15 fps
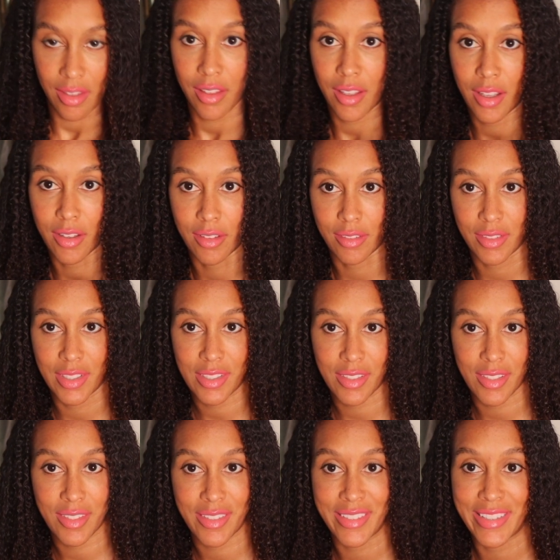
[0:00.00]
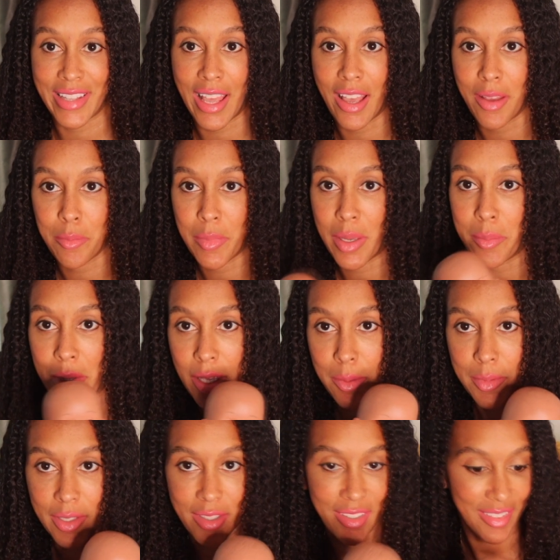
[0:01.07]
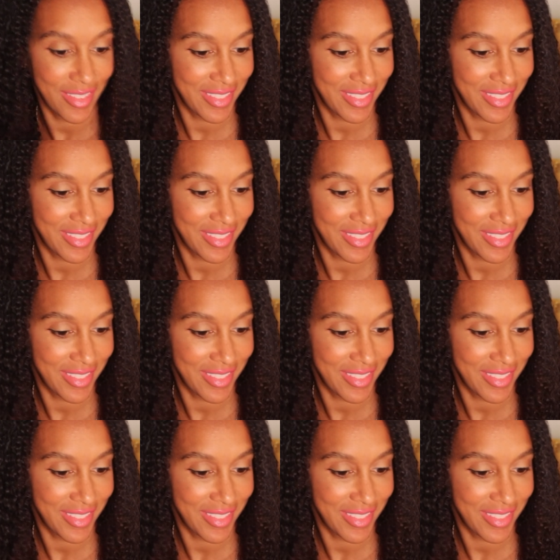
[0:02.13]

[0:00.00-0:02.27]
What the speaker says: Oh, this is not my baby.